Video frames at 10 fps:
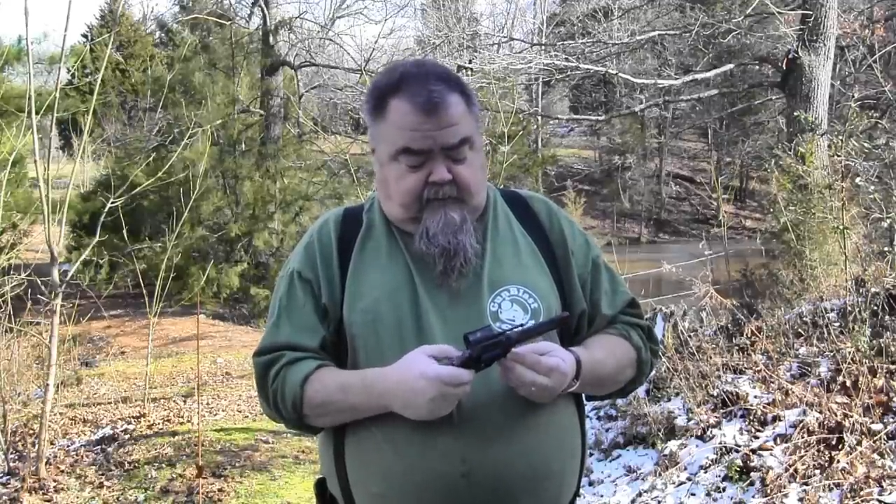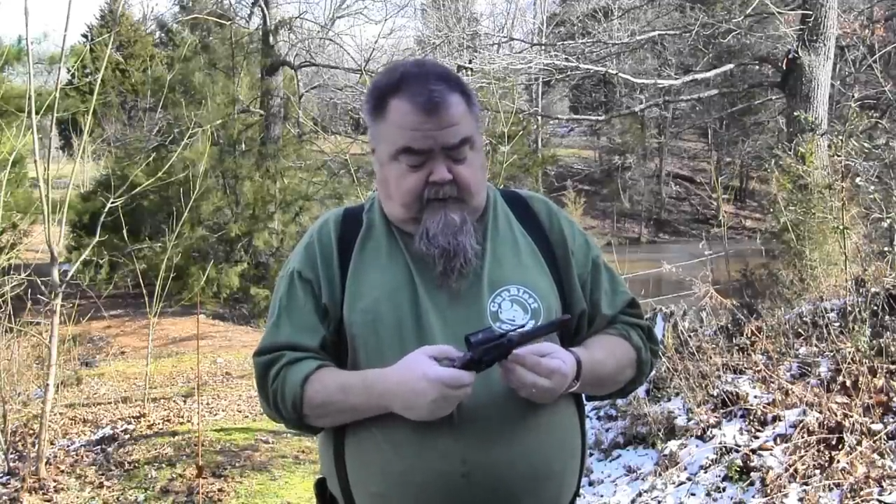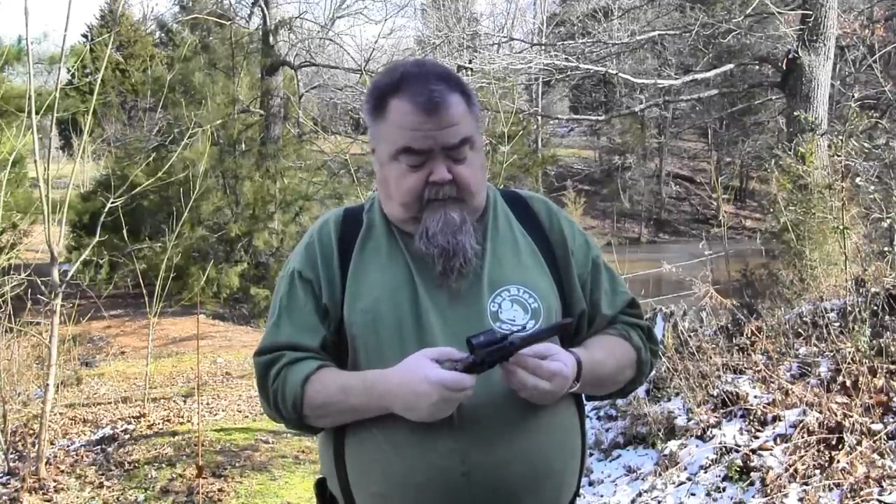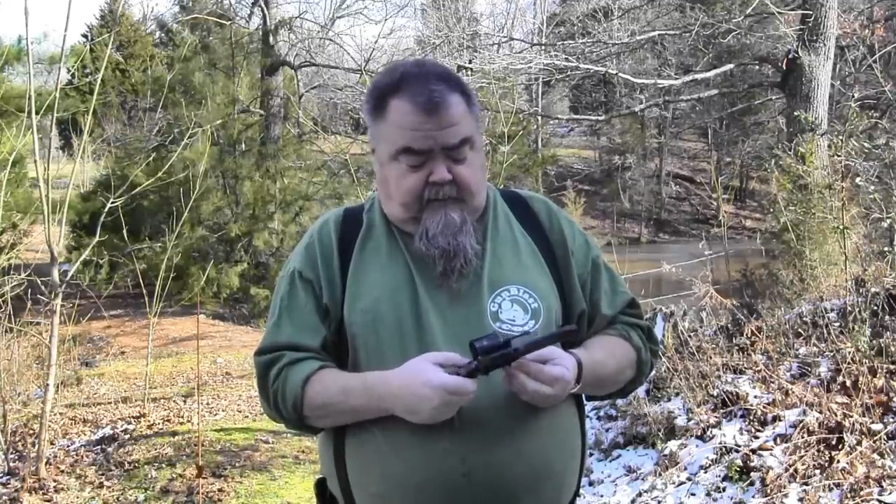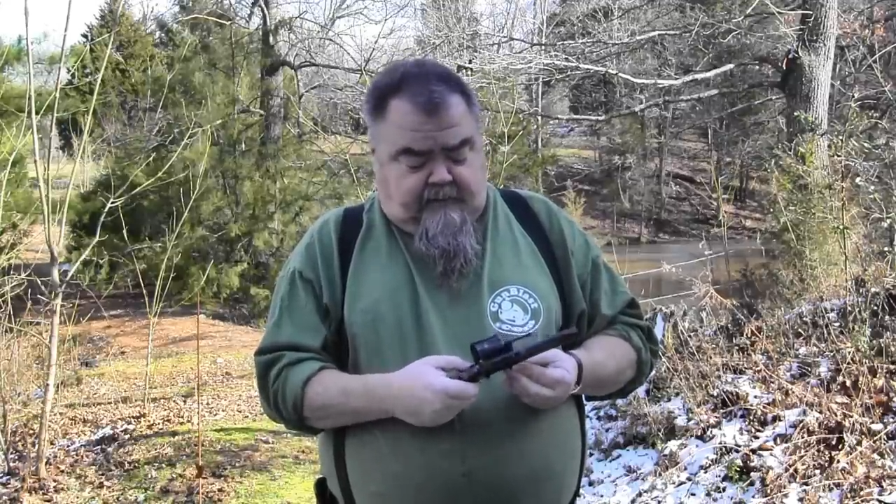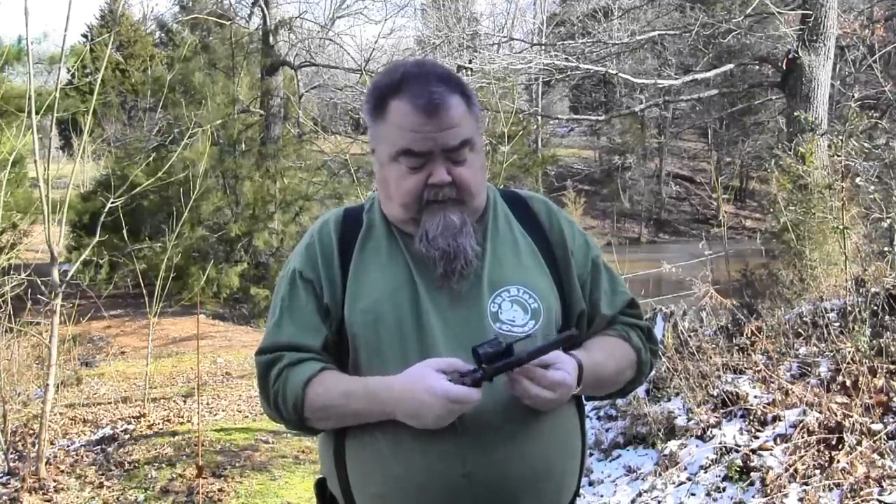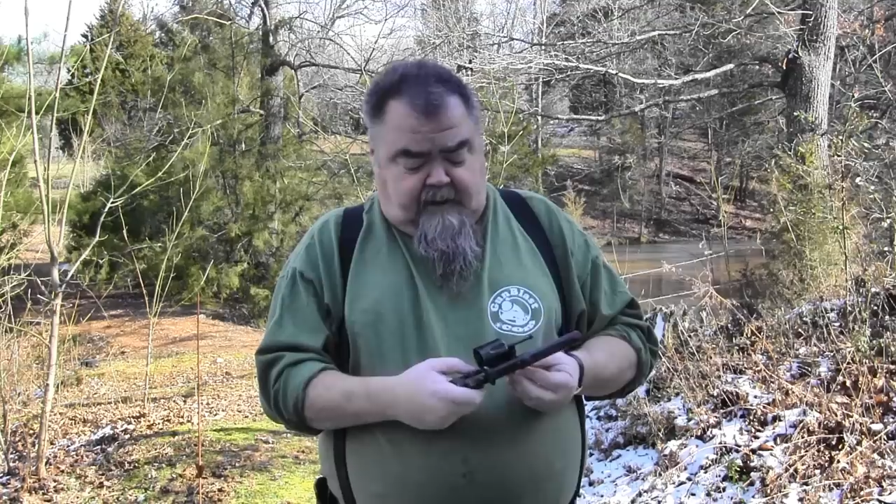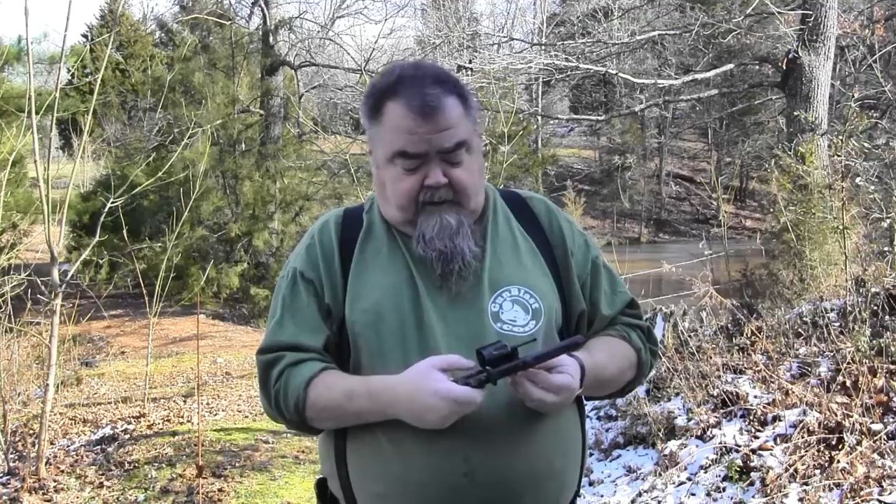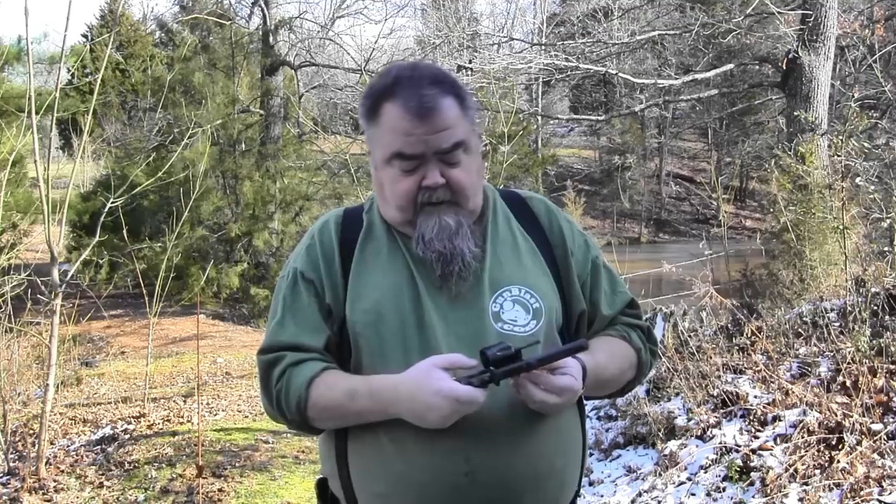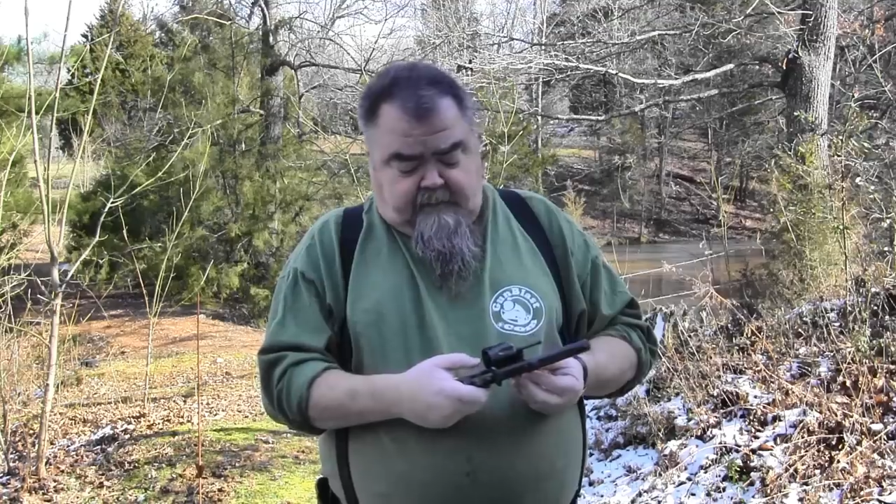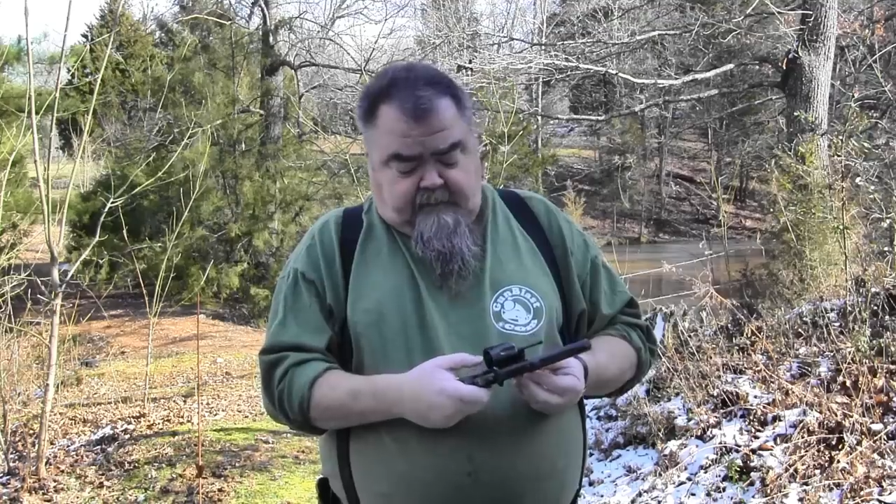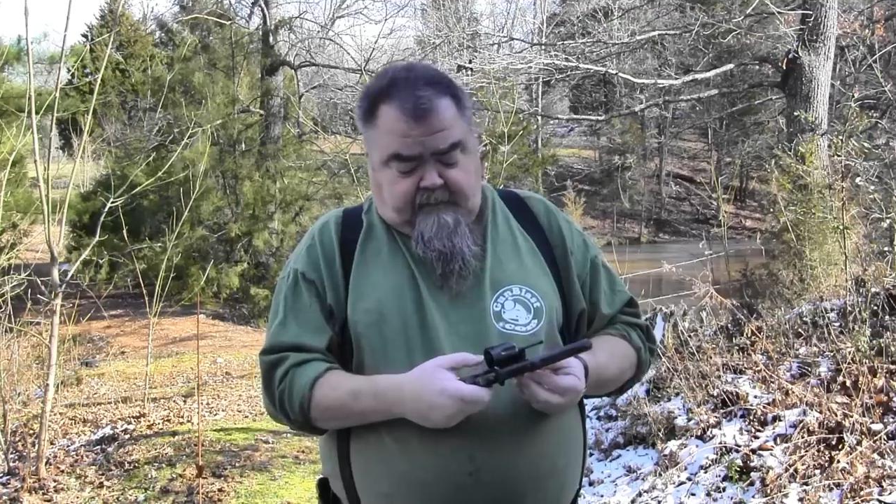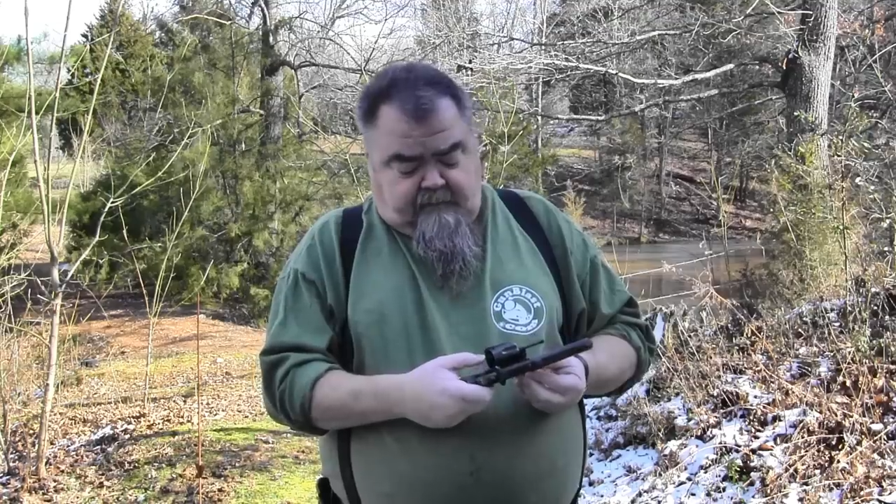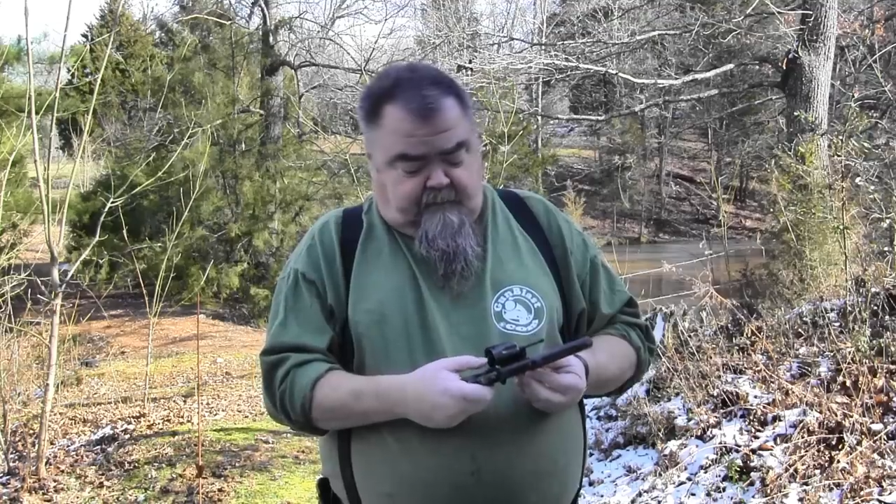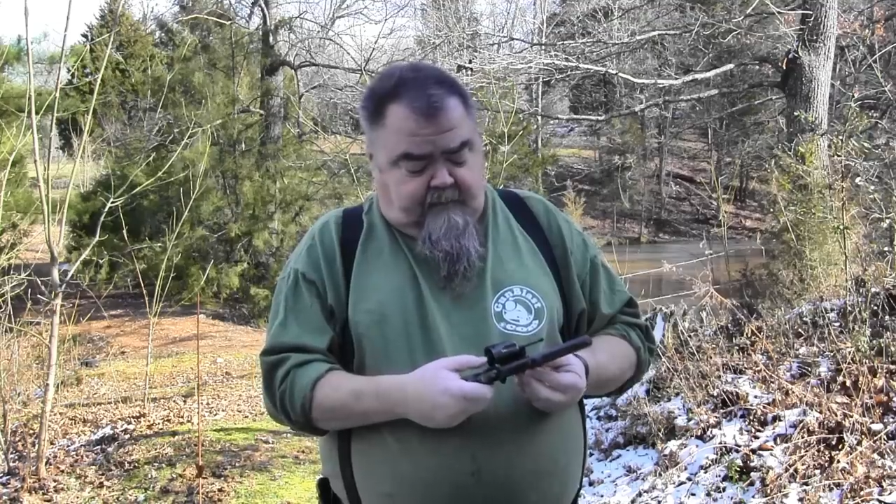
two-piece lockup is on